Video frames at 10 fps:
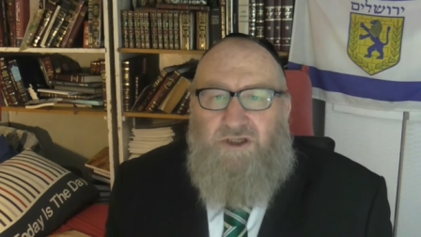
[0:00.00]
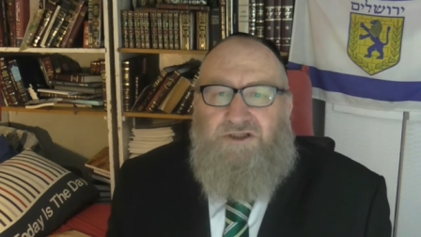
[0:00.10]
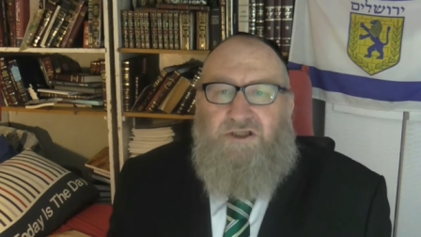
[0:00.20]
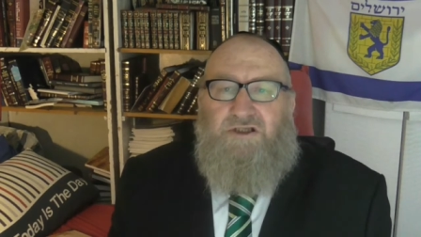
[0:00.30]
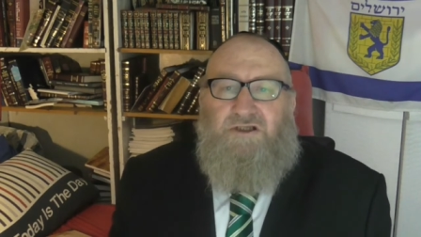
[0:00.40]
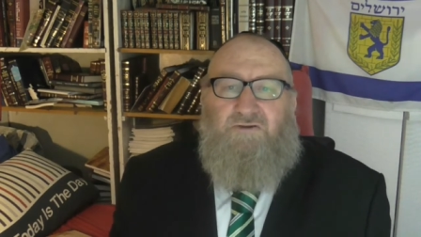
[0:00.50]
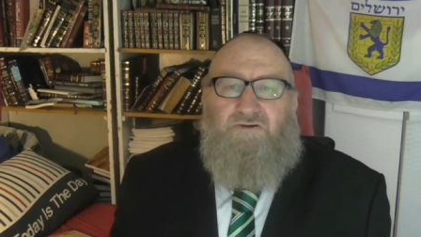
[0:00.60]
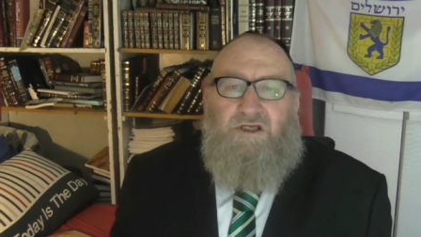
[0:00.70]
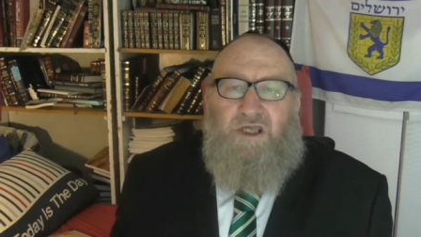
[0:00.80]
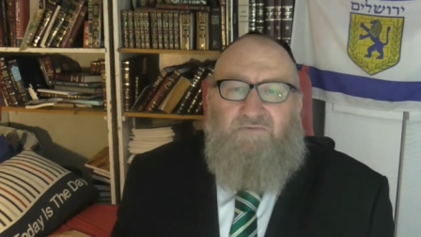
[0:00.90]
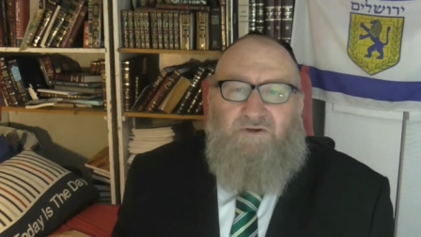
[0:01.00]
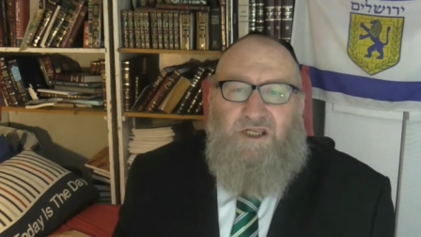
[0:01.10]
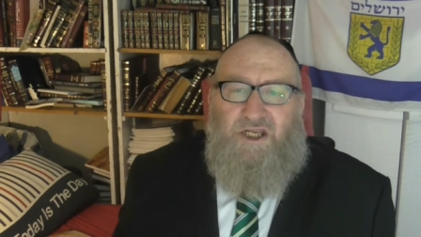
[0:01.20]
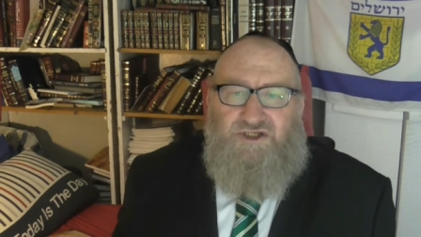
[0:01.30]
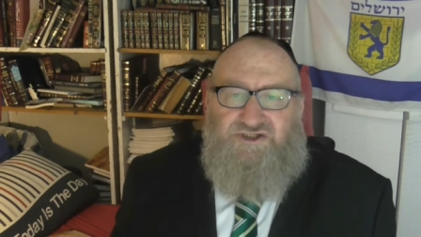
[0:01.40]
we didn't really have an
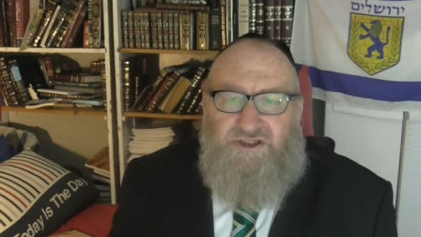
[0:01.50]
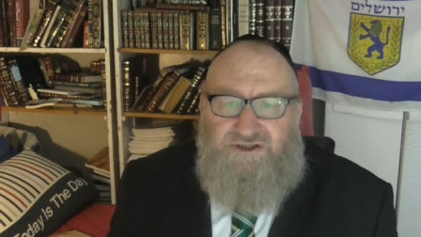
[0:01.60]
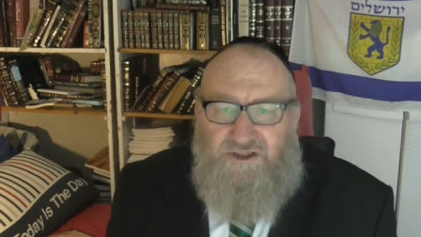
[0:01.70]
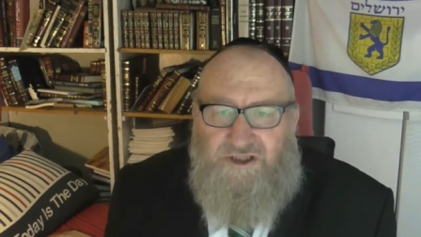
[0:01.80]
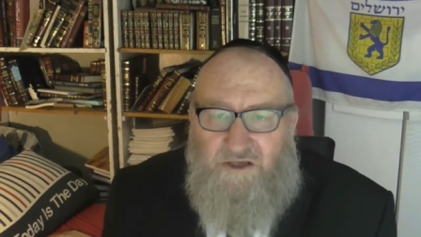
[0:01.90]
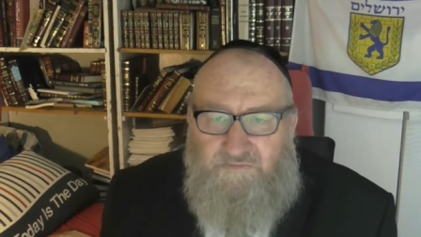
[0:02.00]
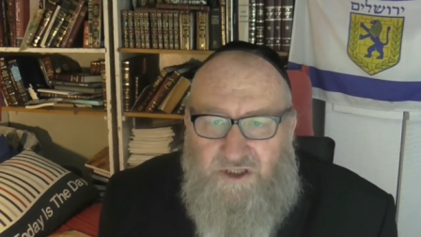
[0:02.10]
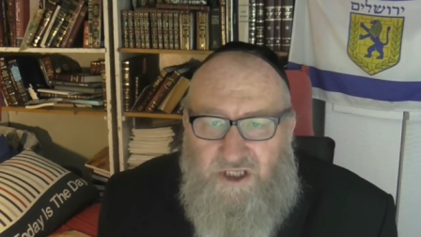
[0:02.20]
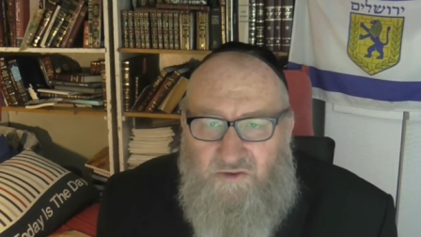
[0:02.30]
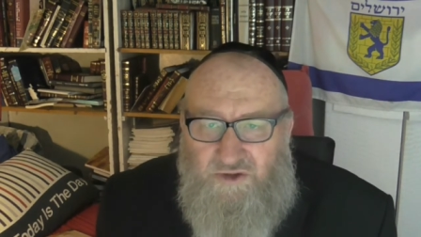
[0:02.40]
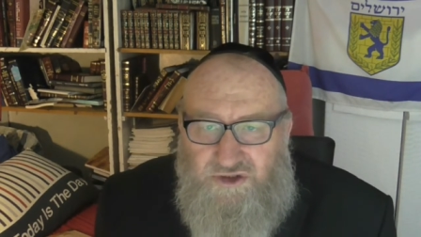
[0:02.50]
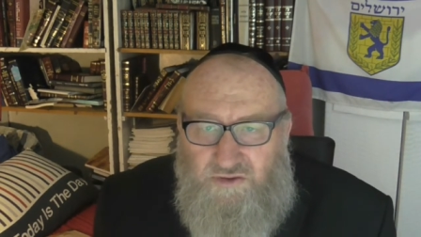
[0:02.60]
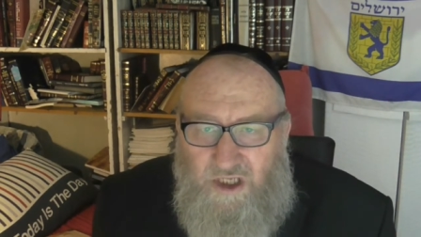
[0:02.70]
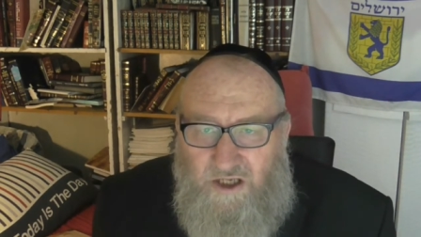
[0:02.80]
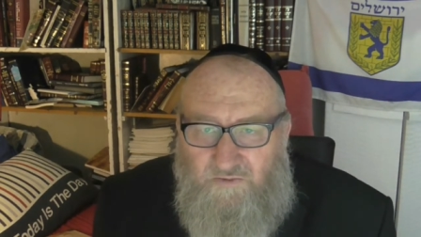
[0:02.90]
answer until now, but now we
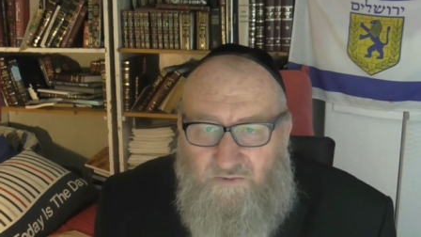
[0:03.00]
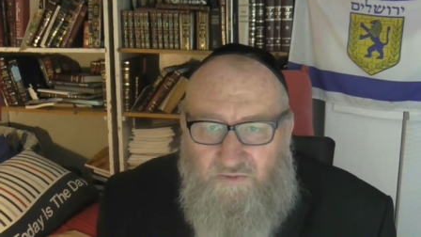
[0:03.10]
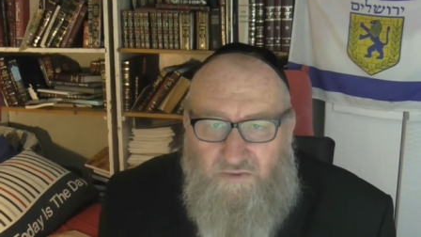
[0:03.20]
do have.